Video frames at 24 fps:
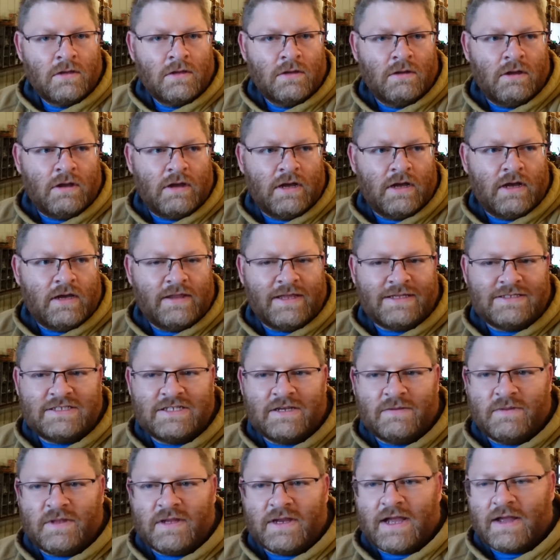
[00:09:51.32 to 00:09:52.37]
that's
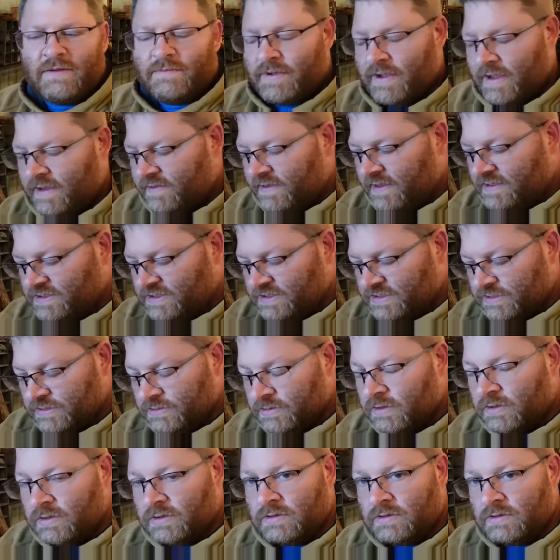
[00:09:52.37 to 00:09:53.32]
something I gotta pay attention to.